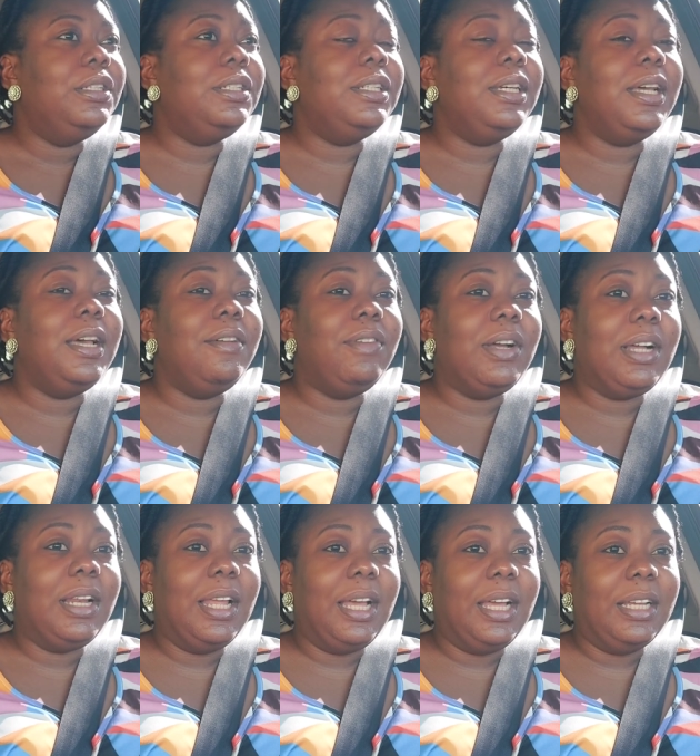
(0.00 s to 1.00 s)
Today I have a
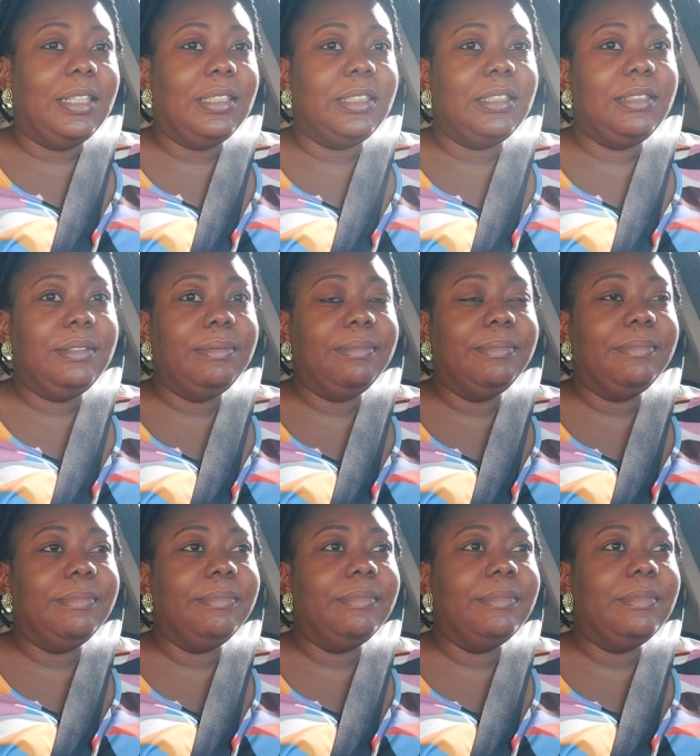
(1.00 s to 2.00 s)
class
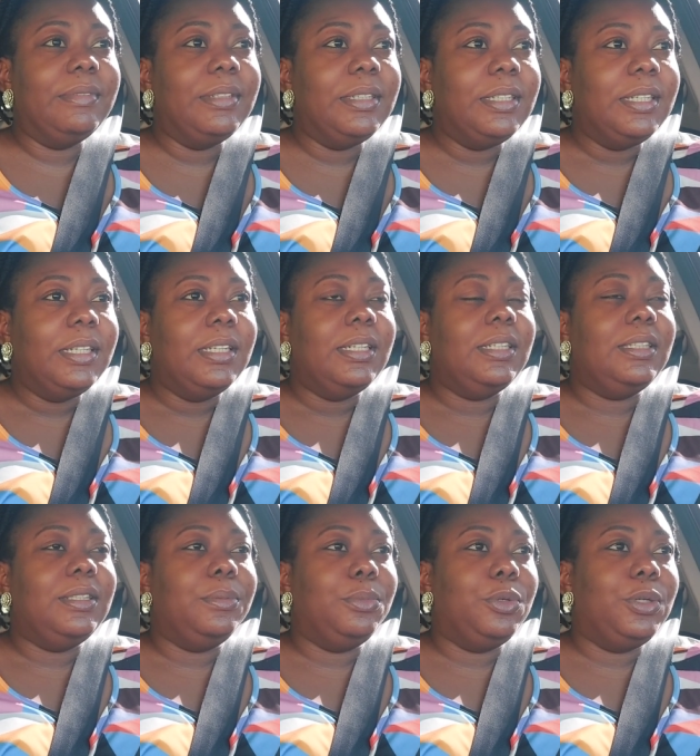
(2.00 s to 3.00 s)

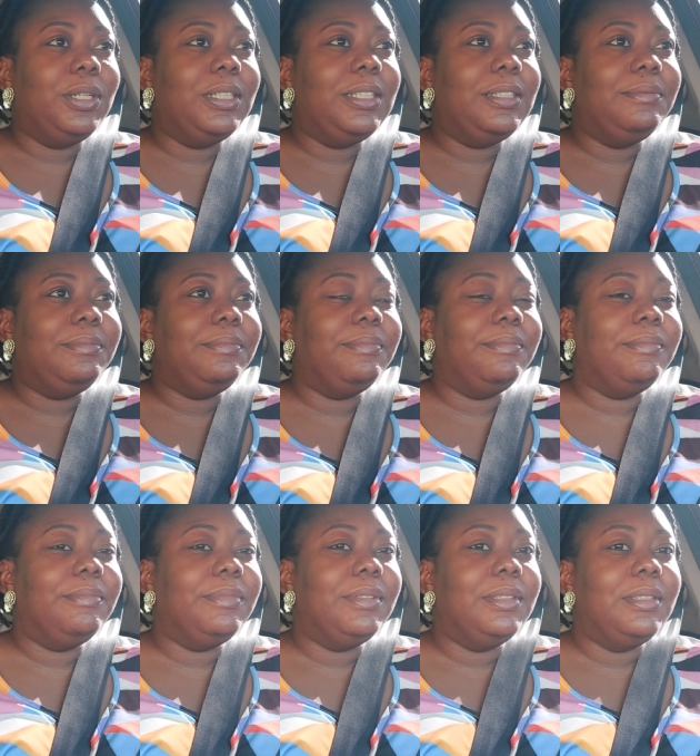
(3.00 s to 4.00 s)
in the morning.
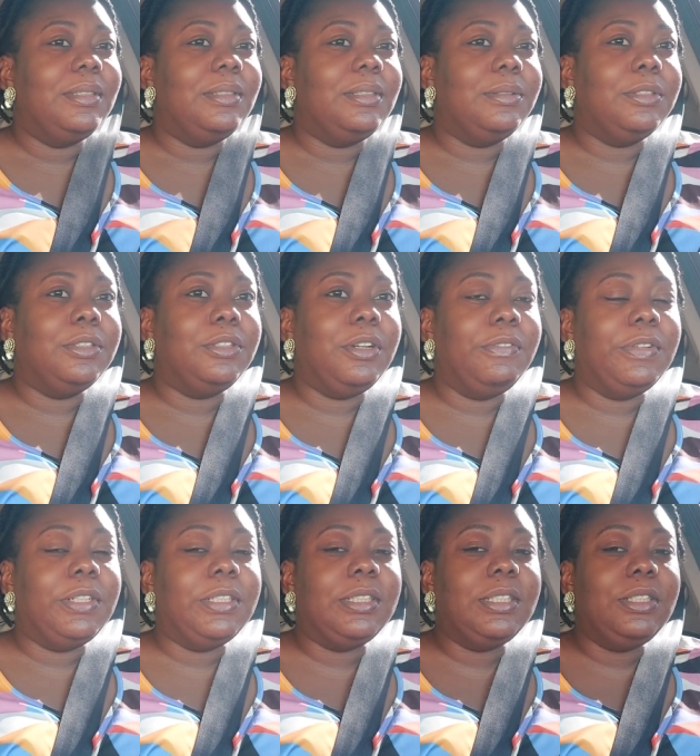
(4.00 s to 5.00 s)
The
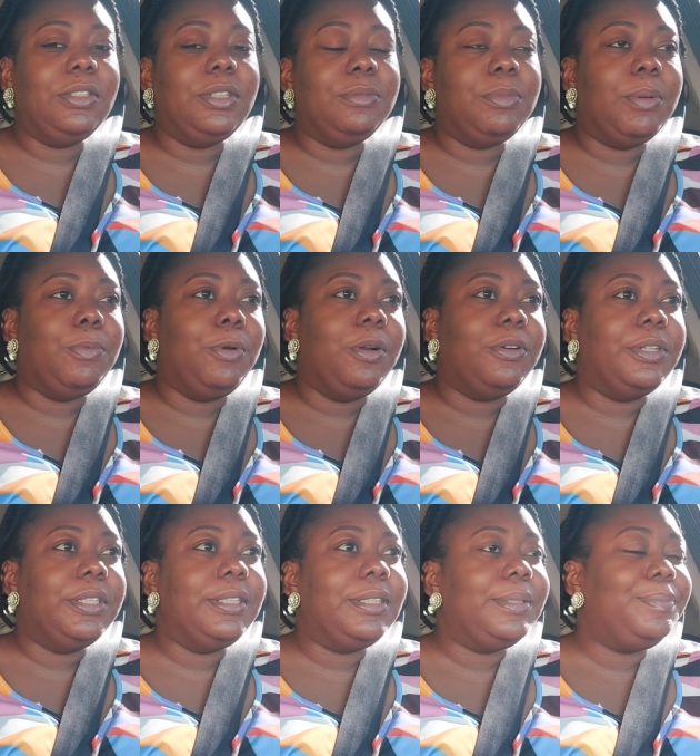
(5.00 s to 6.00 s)
traffic is hindering my
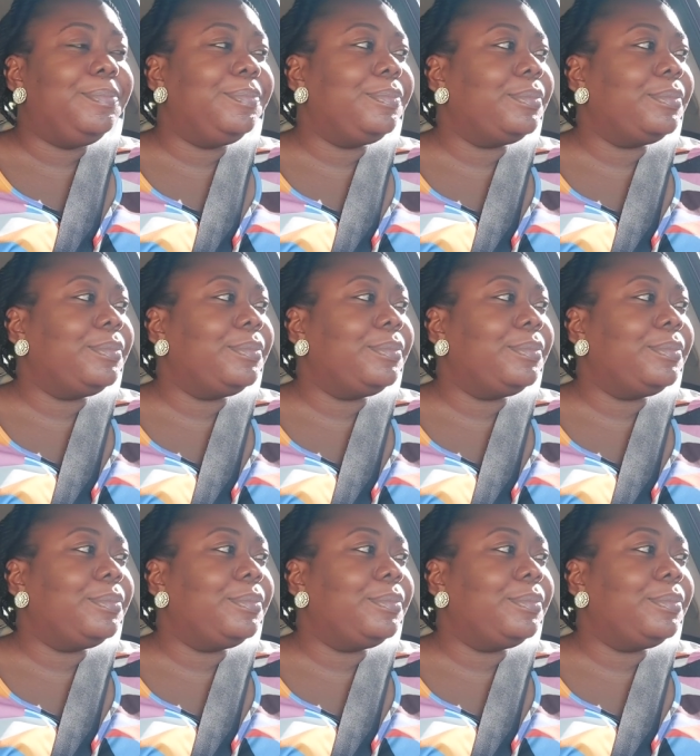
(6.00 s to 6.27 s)
progress.